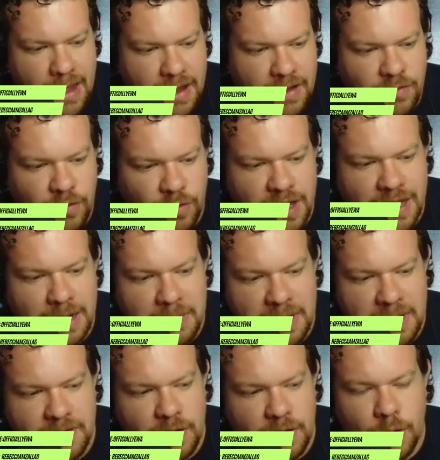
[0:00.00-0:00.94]
I so he can
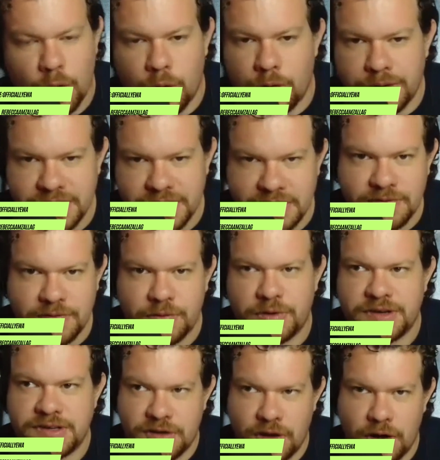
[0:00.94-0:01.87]
make the chorus
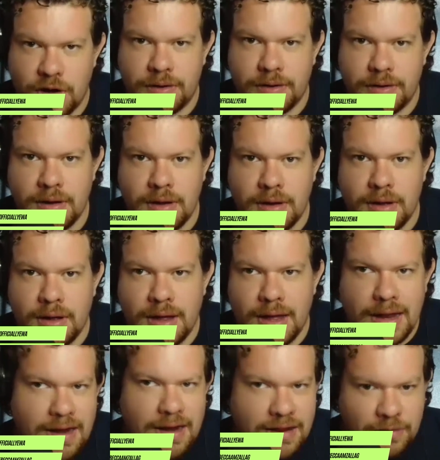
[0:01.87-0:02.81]
for a song,
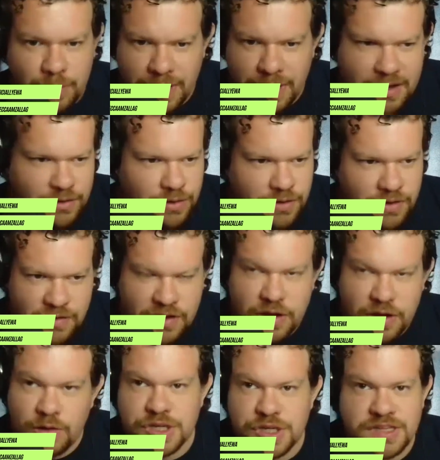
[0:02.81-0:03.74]
and it went into this
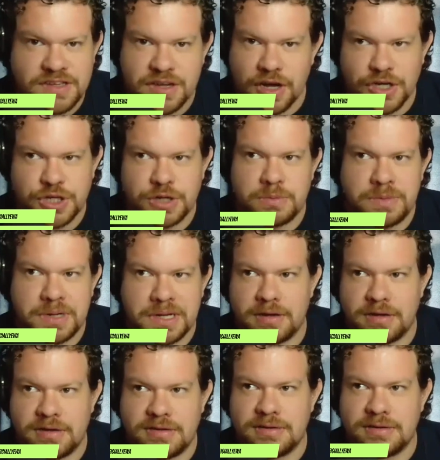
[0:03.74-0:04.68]
huge discussion
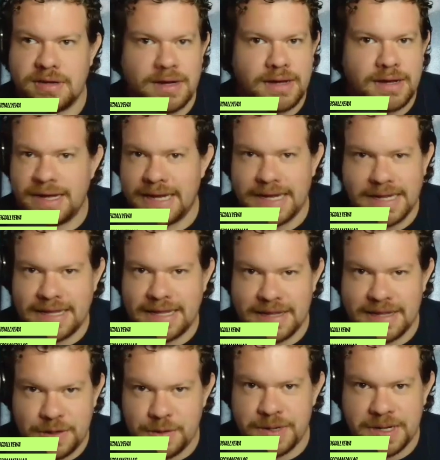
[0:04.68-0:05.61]
because he
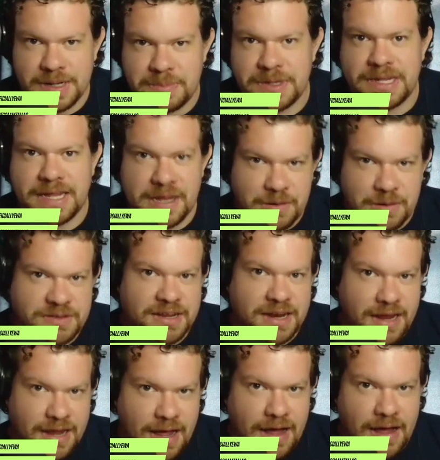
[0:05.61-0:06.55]
didn't do it, but they use
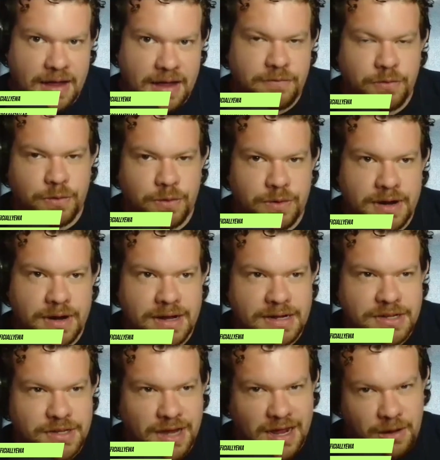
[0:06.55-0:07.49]
an A I for
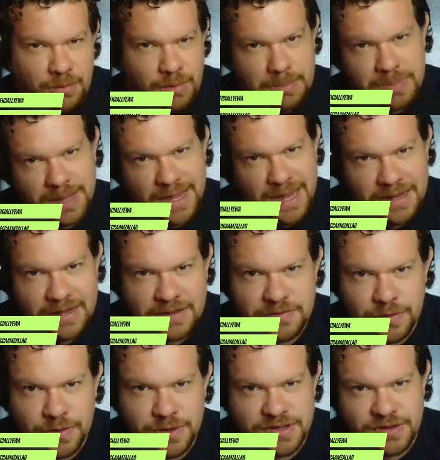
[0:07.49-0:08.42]
to kind of replicate his
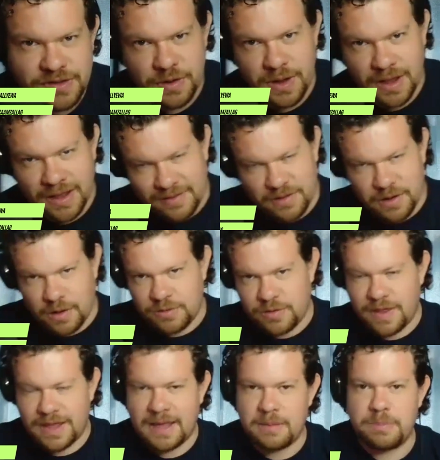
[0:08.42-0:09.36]
voice, so you you know,
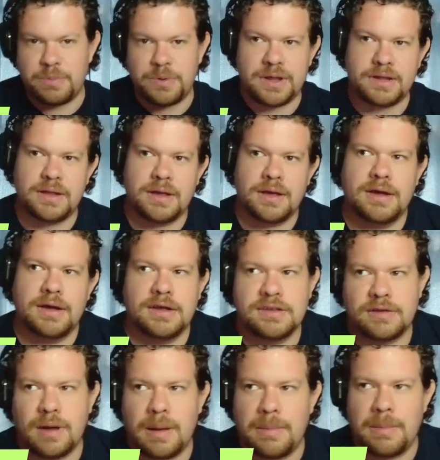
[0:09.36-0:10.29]
so they can put it.
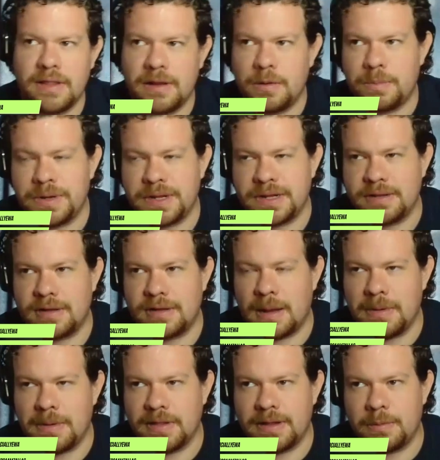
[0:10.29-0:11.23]
So I'm a little bit,
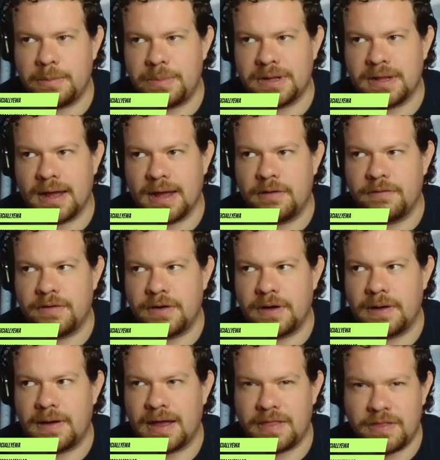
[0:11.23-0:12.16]
I'm a little bit kind of
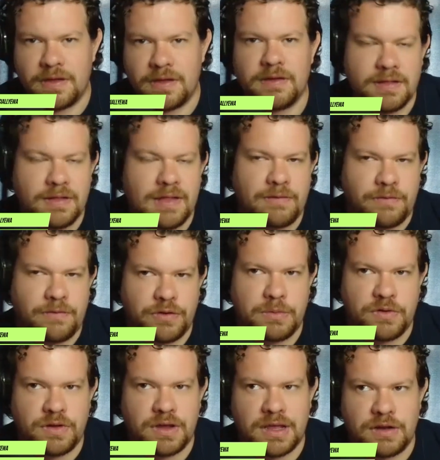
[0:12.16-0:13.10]
a. I think that for the
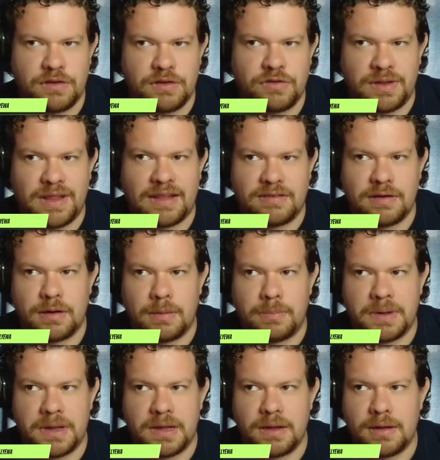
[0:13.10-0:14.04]
music industry, that's gonna
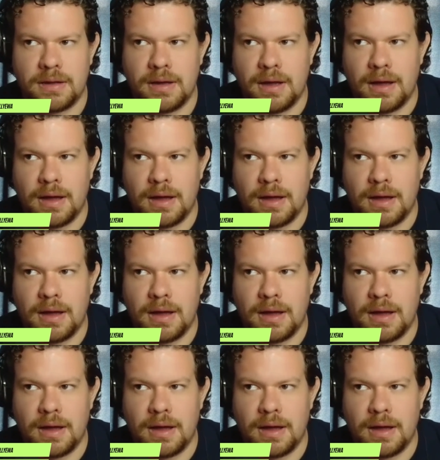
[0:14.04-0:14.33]
be